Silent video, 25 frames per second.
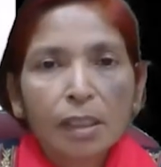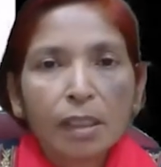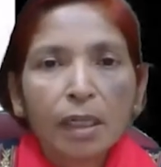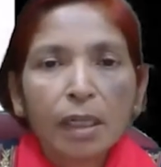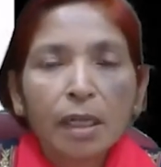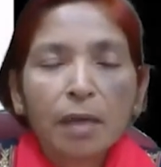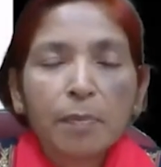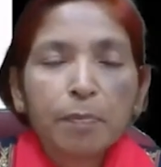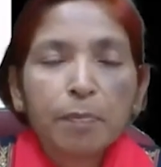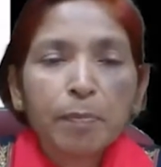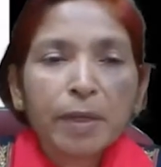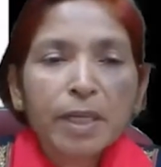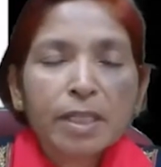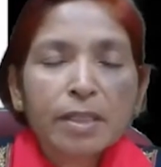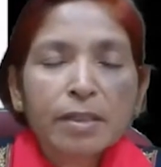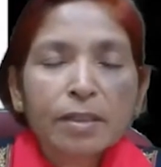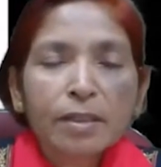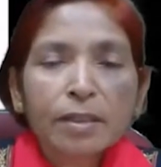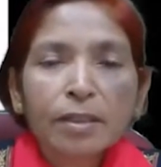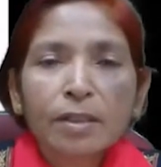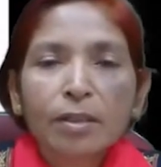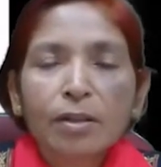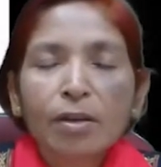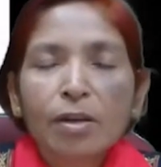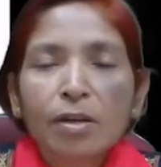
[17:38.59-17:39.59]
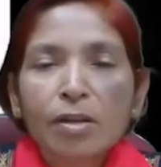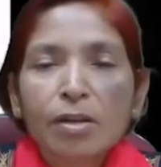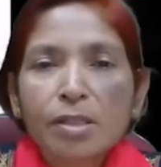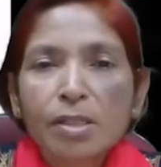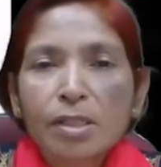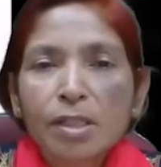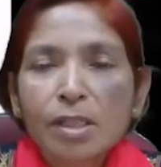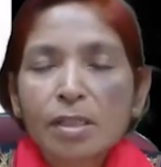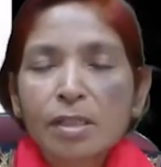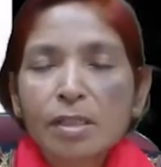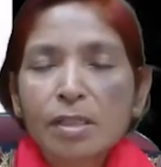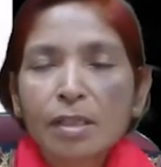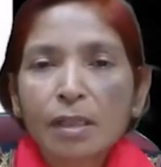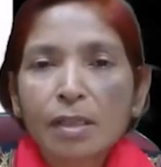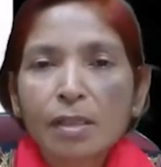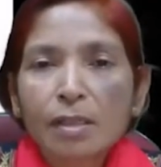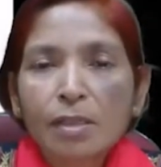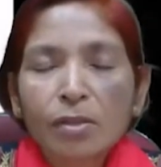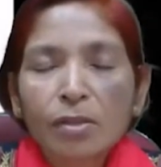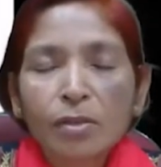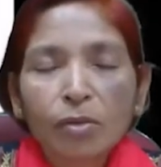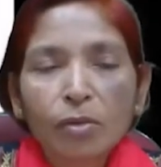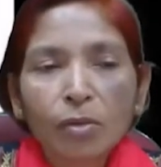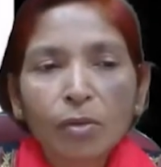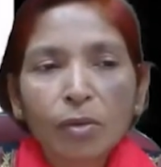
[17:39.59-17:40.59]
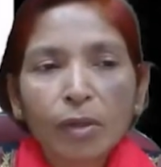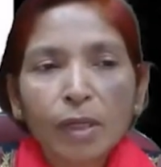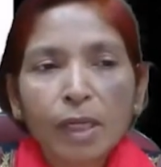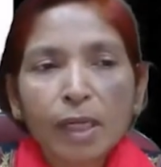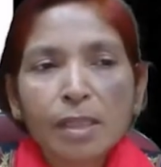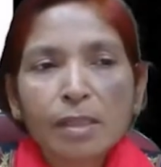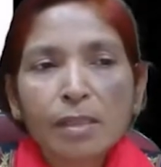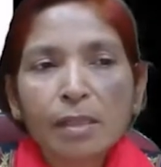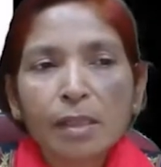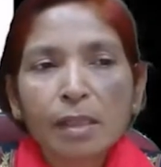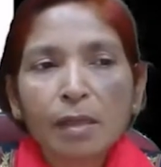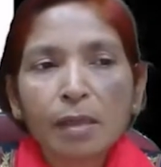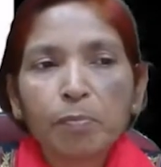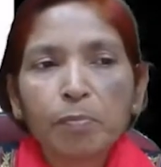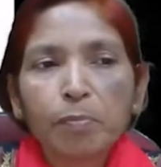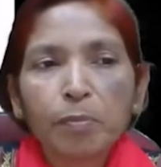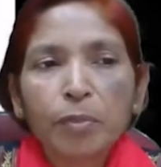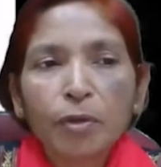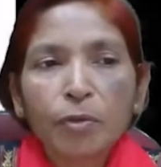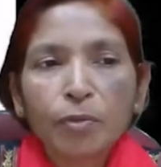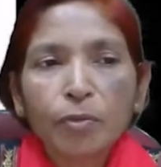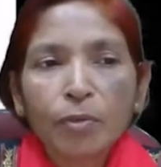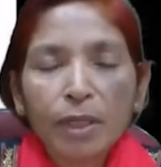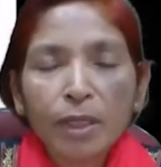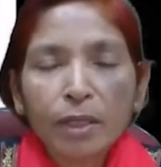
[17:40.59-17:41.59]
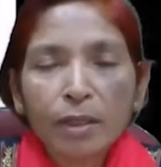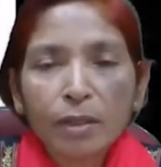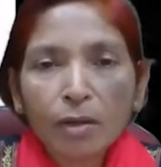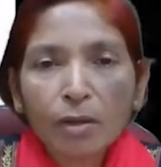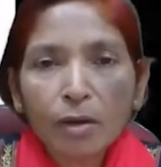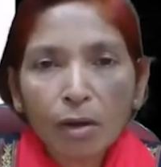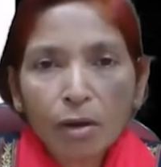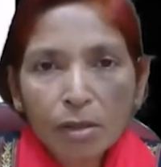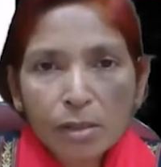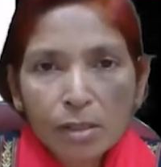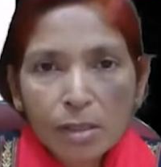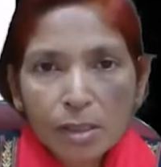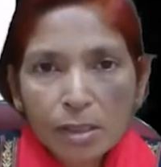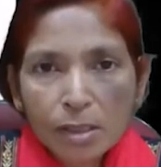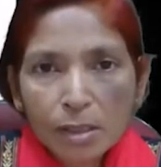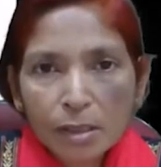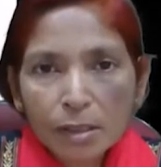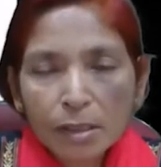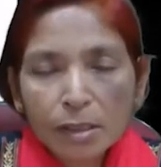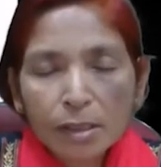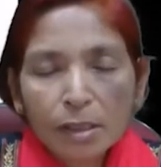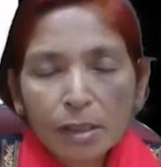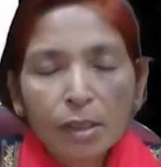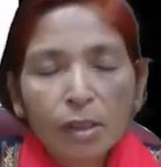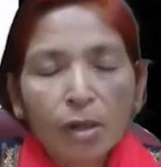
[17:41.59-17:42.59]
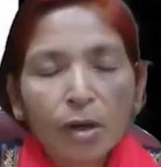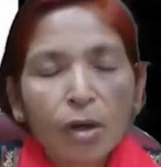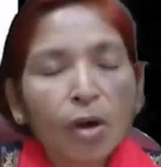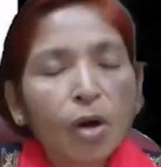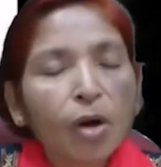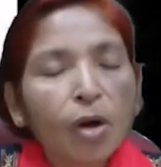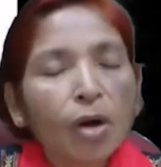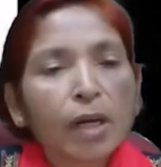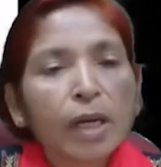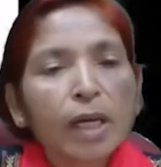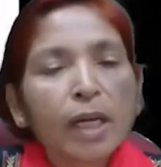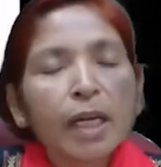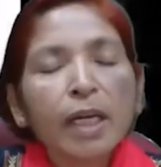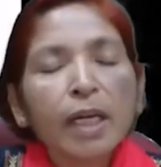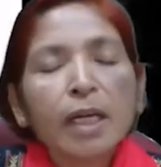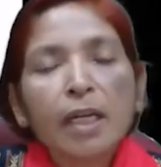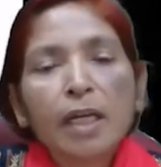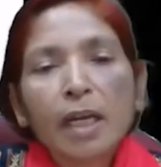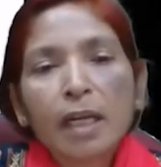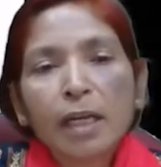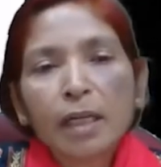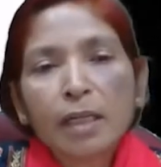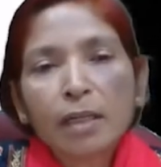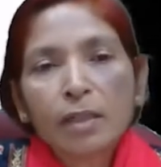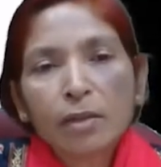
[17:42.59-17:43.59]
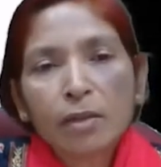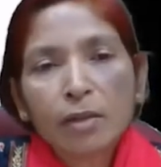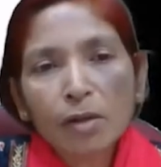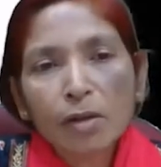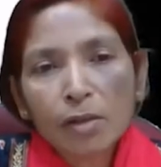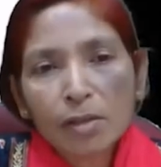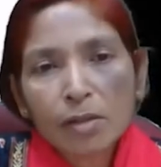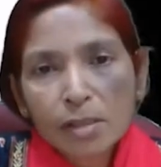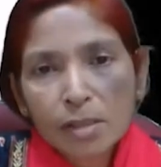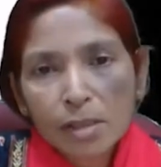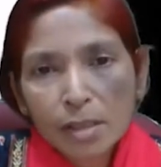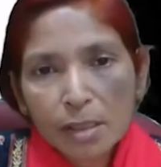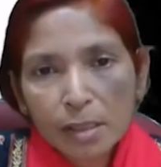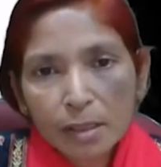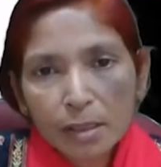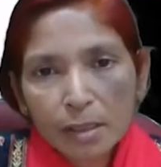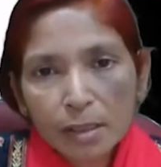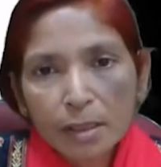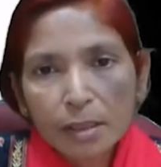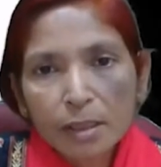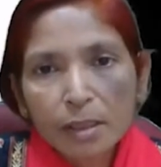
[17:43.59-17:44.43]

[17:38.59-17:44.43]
Implicit cost is also known as imputed cost or indirect cost.